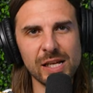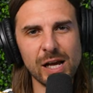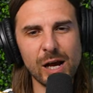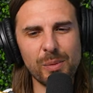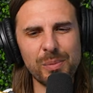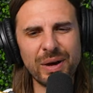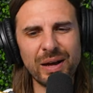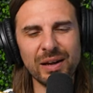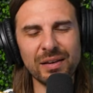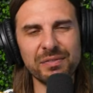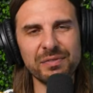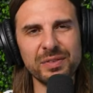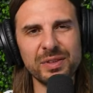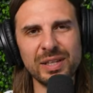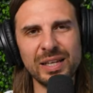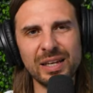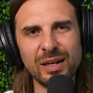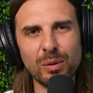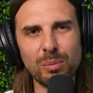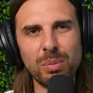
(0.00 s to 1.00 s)
I'm gonna have
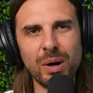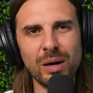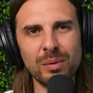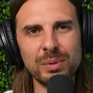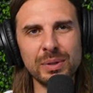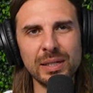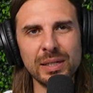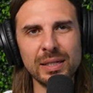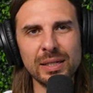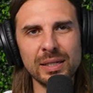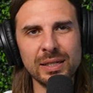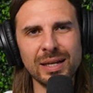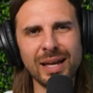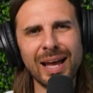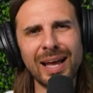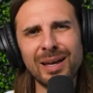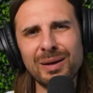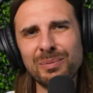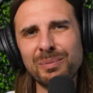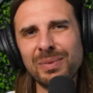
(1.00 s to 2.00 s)
to hit up Bobby Lee.
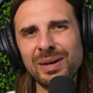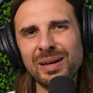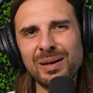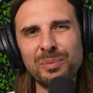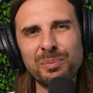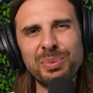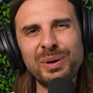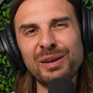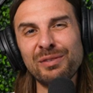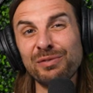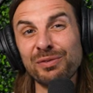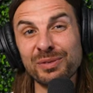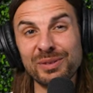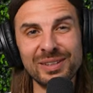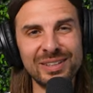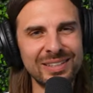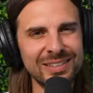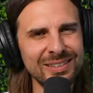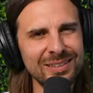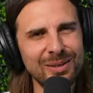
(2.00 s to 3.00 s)
Hey, man, pay for
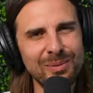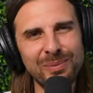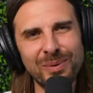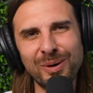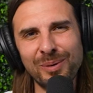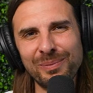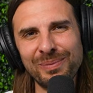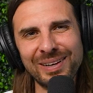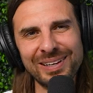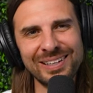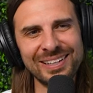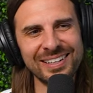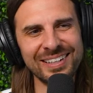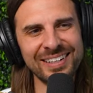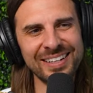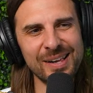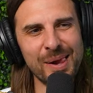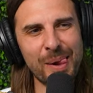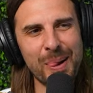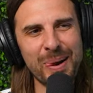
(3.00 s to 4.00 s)
this. Come on, man.
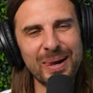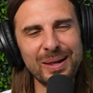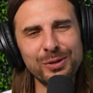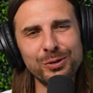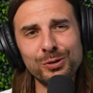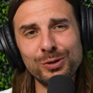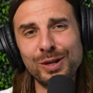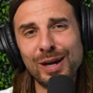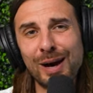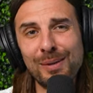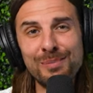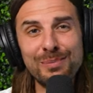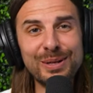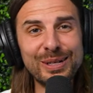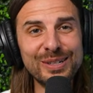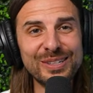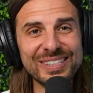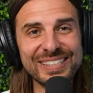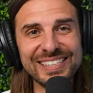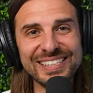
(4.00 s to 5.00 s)
You got
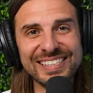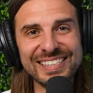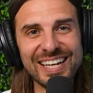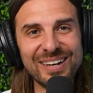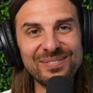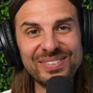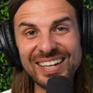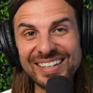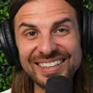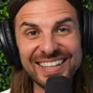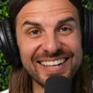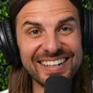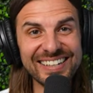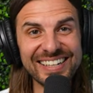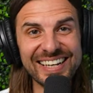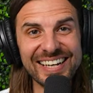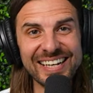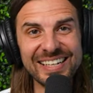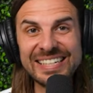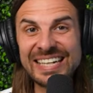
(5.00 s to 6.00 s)
millions. I'm not there
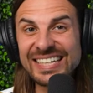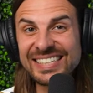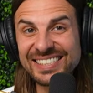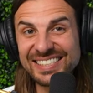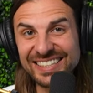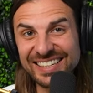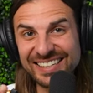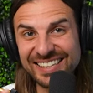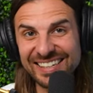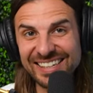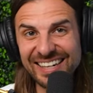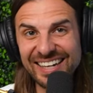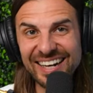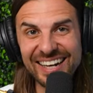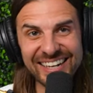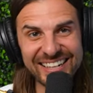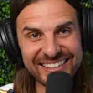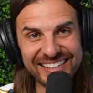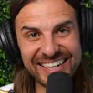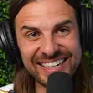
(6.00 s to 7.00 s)
yet. Next year,
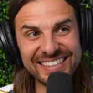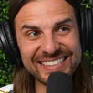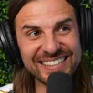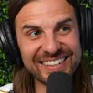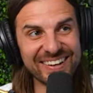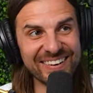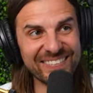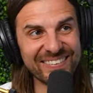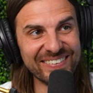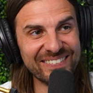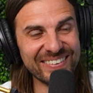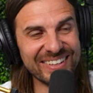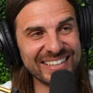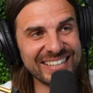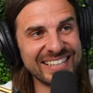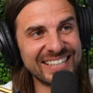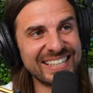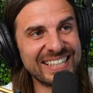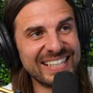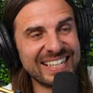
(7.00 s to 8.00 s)
I will be.
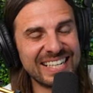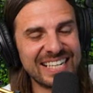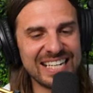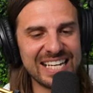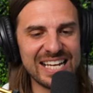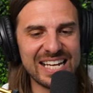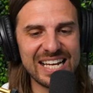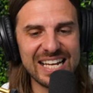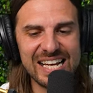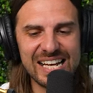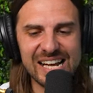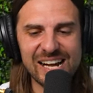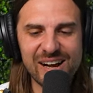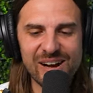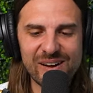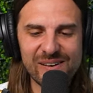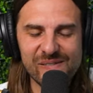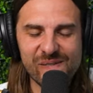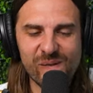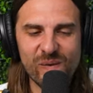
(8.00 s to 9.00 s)

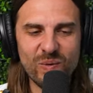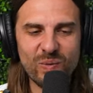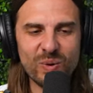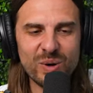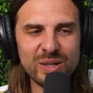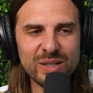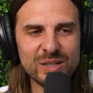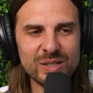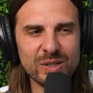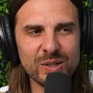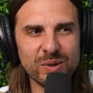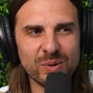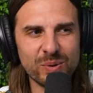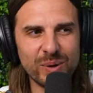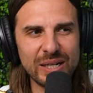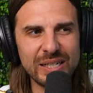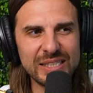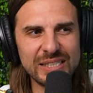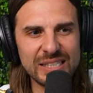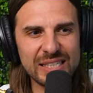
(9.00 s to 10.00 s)
What a
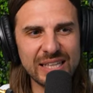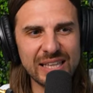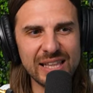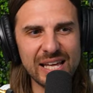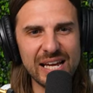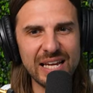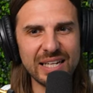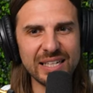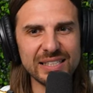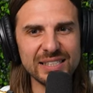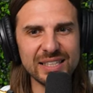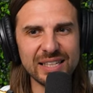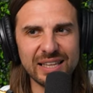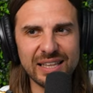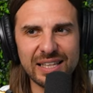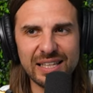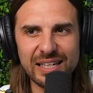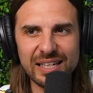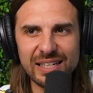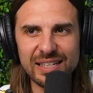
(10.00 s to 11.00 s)
crazy thing to
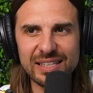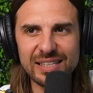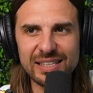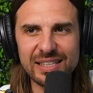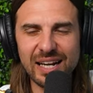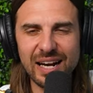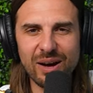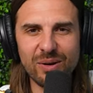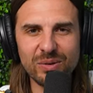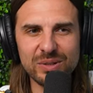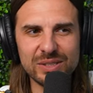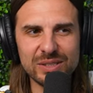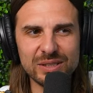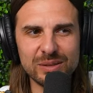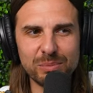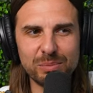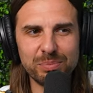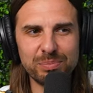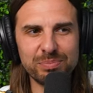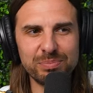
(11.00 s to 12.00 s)
think that I was
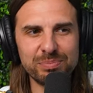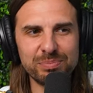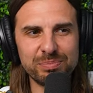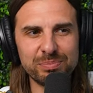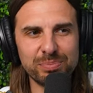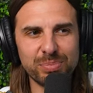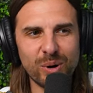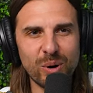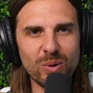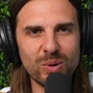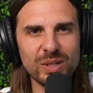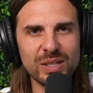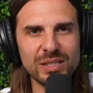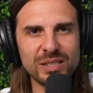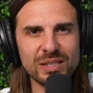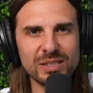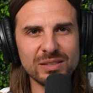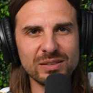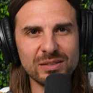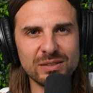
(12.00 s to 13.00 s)
the
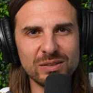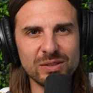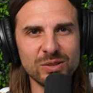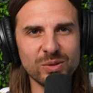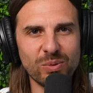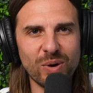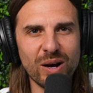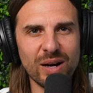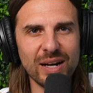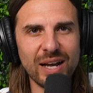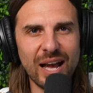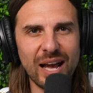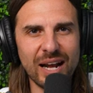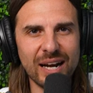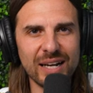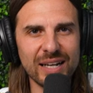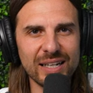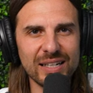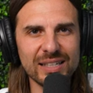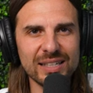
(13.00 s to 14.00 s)
brokest drug
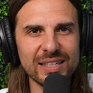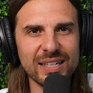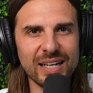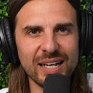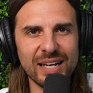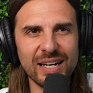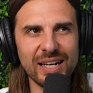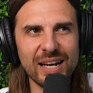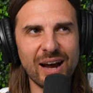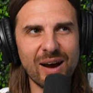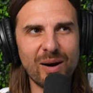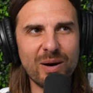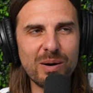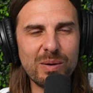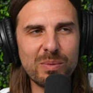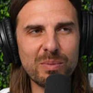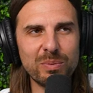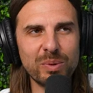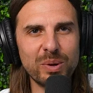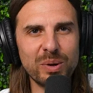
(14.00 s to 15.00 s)
addict and now
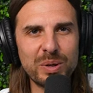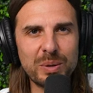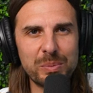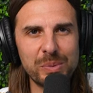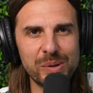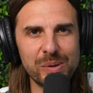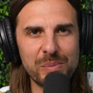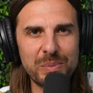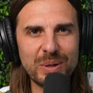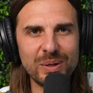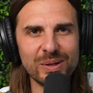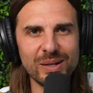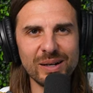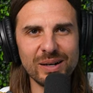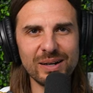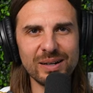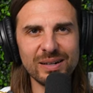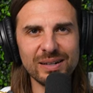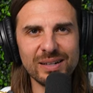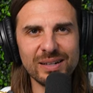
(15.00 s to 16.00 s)
I'm gonna be a
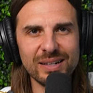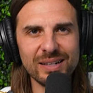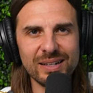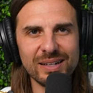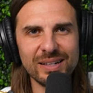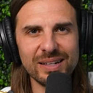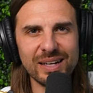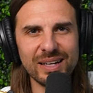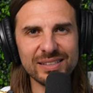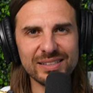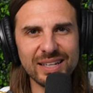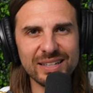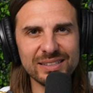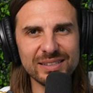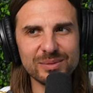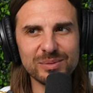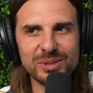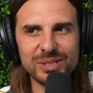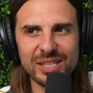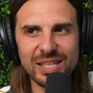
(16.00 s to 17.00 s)
millionaire. Ain't that
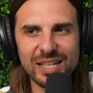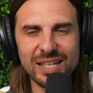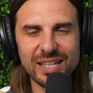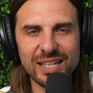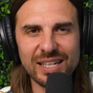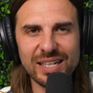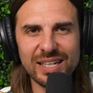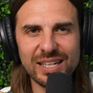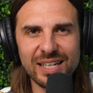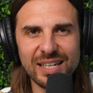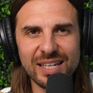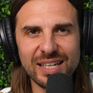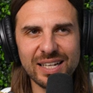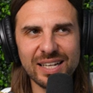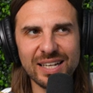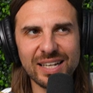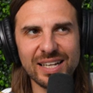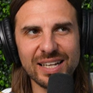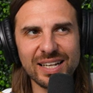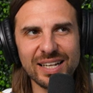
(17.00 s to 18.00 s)
some shit? Mm-hmm.
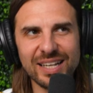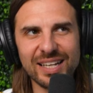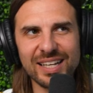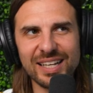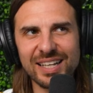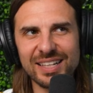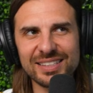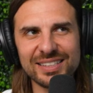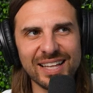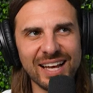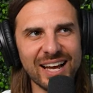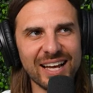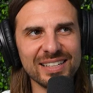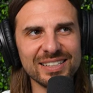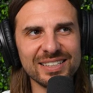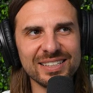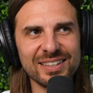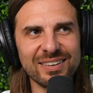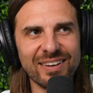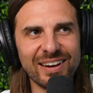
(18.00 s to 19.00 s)

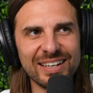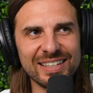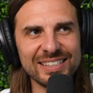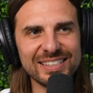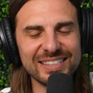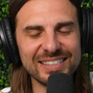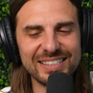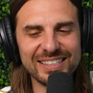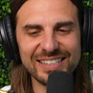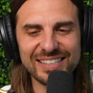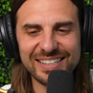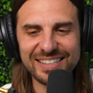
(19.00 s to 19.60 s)
That's crazy.